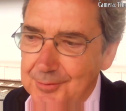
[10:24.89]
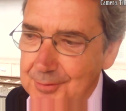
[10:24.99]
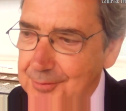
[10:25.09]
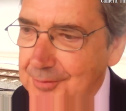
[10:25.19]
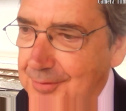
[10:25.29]

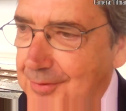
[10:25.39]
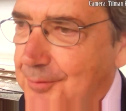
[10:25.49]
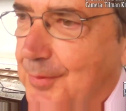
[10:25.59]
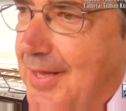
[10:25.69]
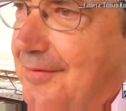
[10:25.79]

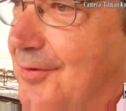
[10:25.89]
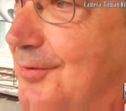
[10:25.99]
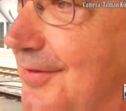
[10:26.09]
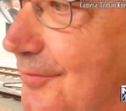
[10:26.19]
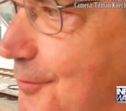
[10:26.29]
You will have
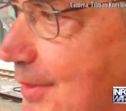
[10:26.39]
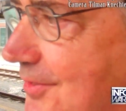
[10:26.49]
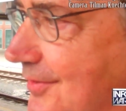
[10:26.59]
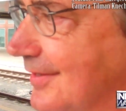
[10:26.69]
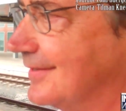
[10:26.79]
all the
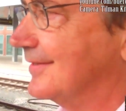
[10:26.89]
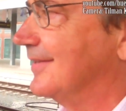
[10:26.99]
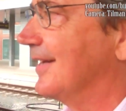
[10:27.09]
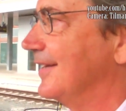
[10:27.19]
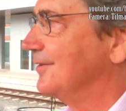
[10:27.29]
information
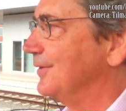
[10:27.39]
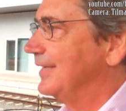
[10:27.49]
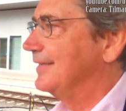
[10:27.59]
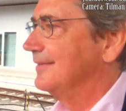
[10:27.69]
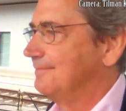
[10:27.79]
that you need.